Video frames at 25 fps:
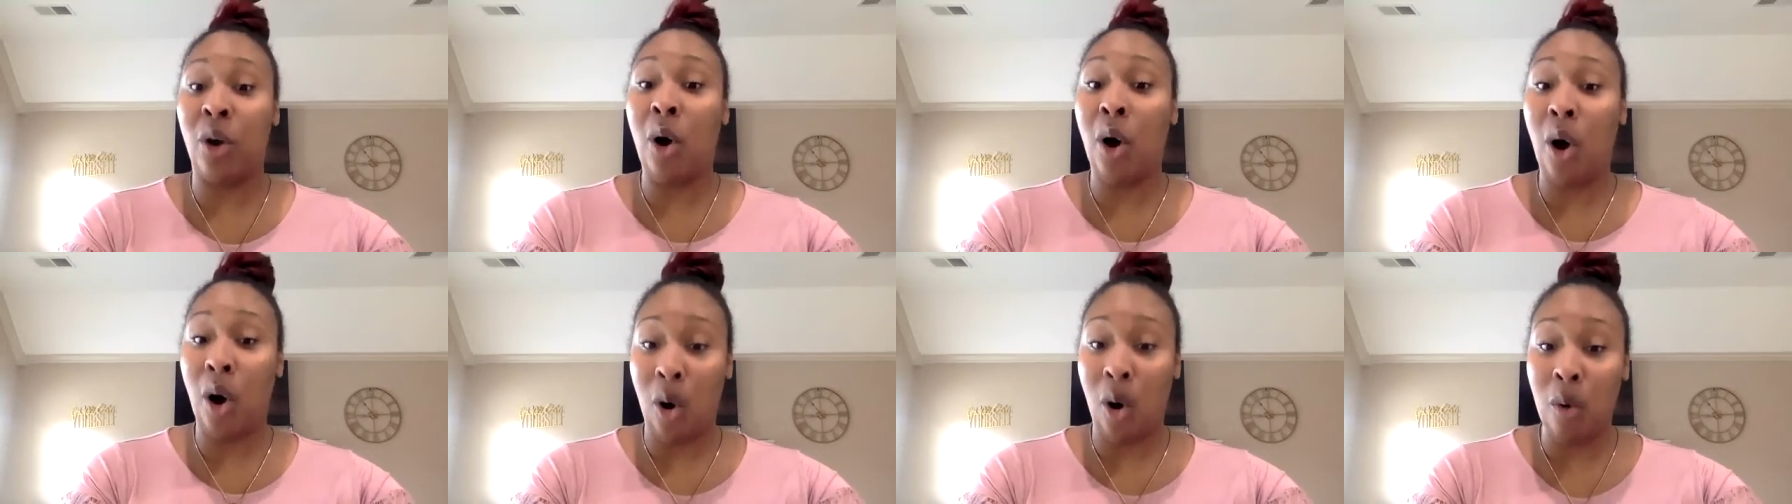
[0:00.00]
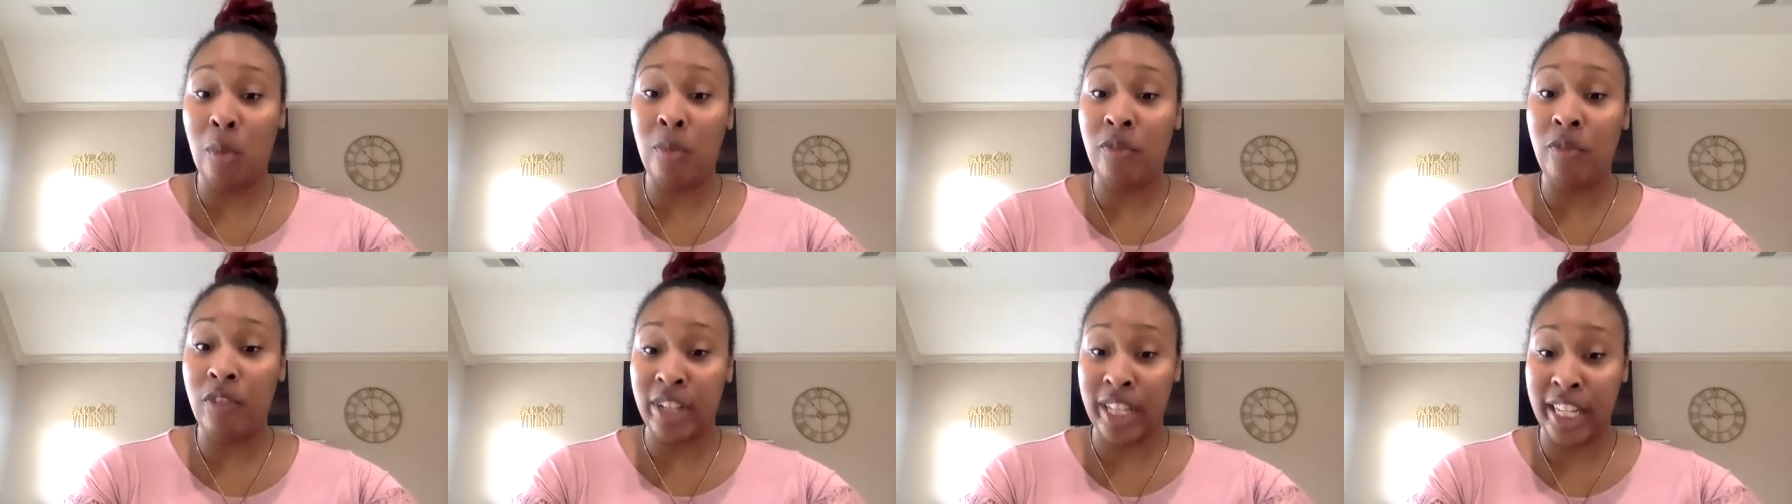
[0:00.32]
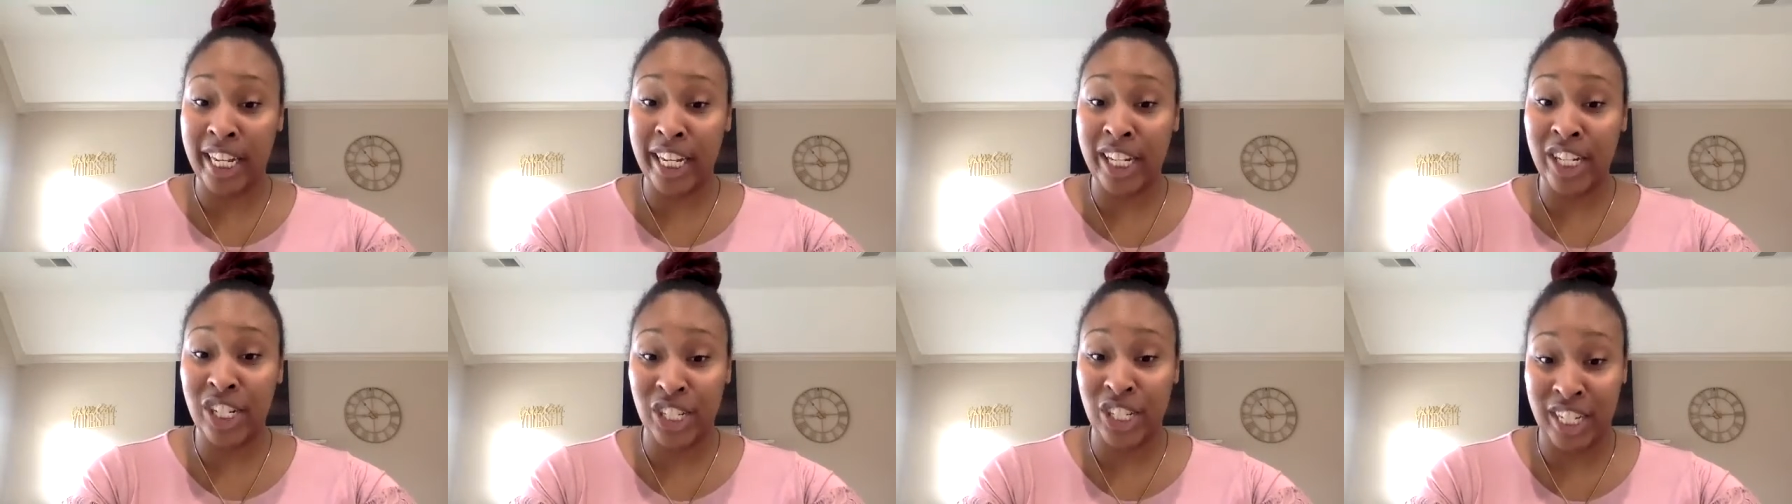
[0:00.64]

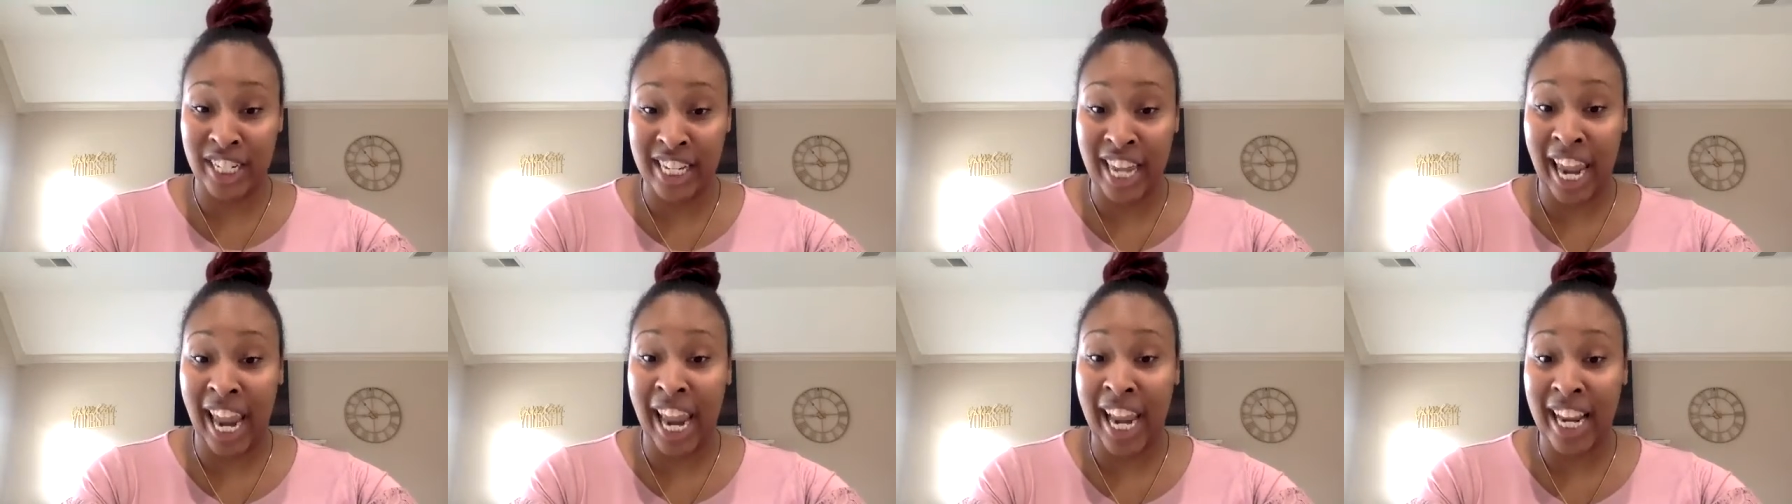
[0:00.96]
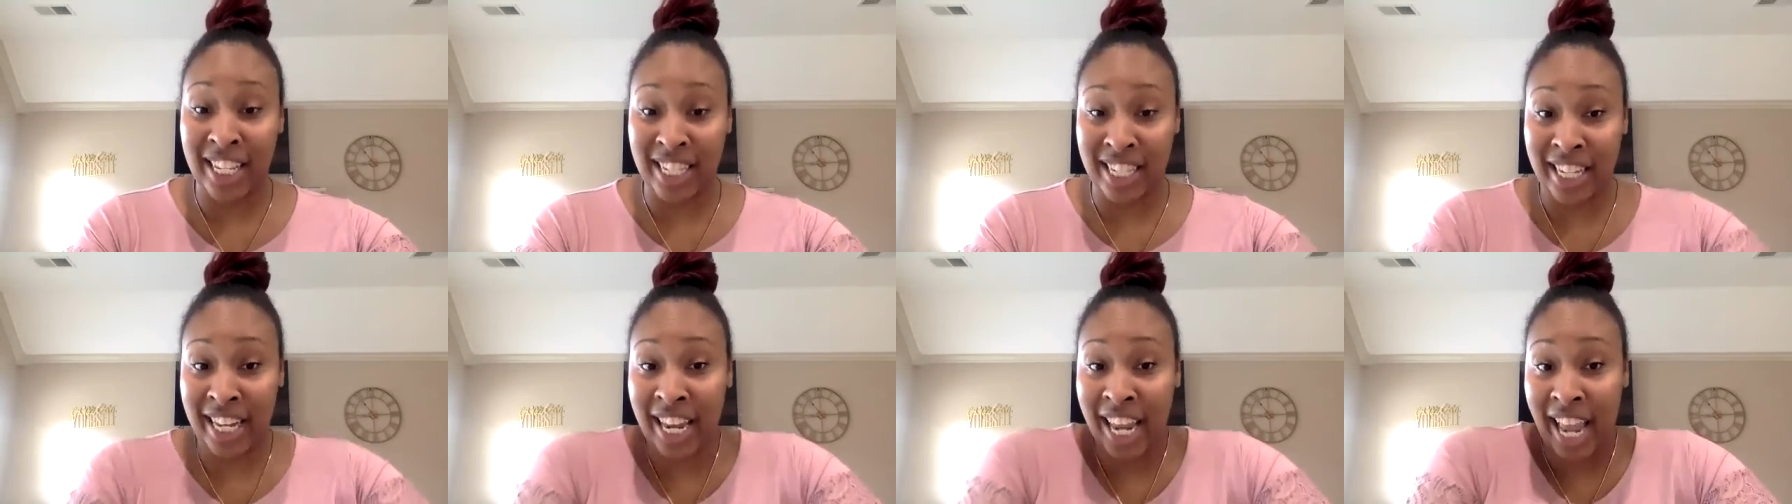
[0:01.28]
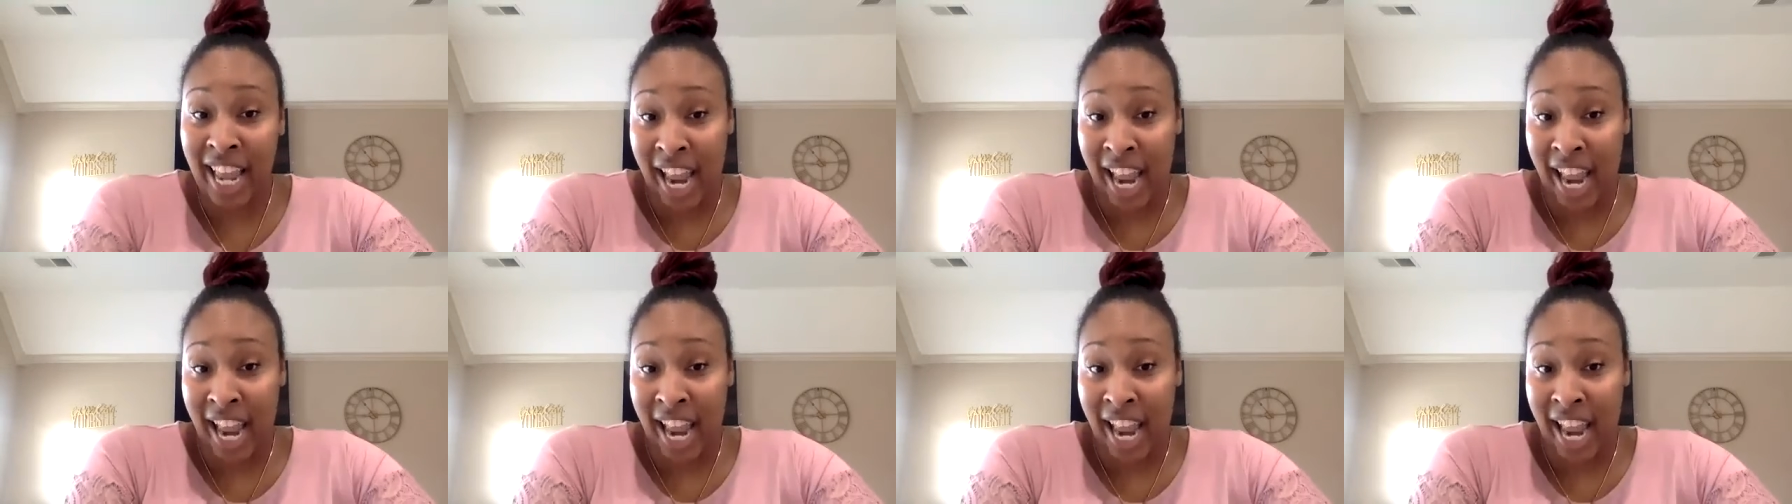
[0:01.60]
Hopefully she takes it